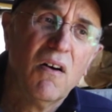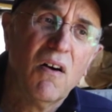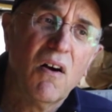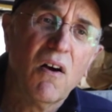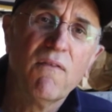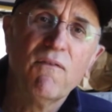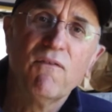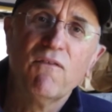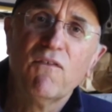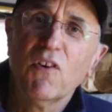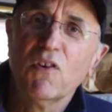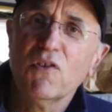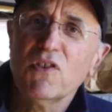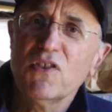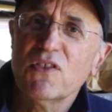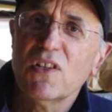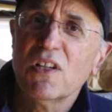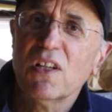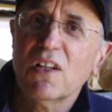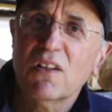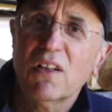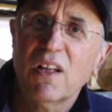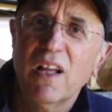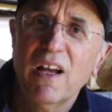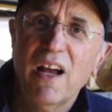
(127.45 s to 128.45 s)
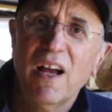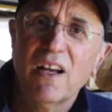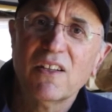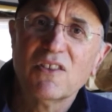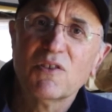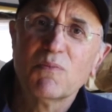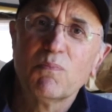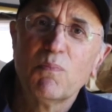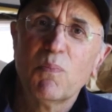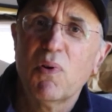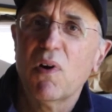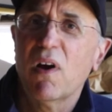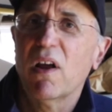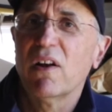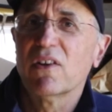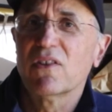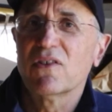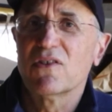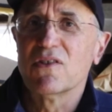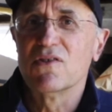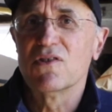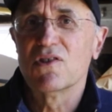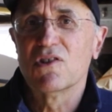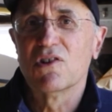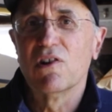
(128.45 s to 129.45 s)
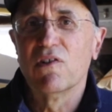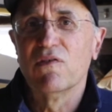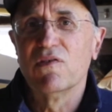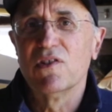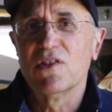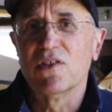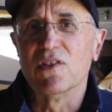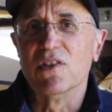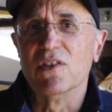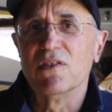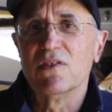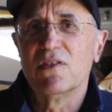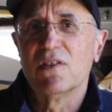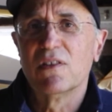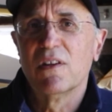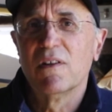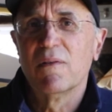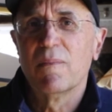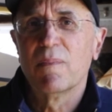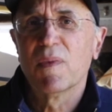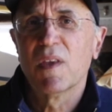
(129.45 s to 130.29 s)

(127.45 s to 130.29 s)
are first-in-class products and services.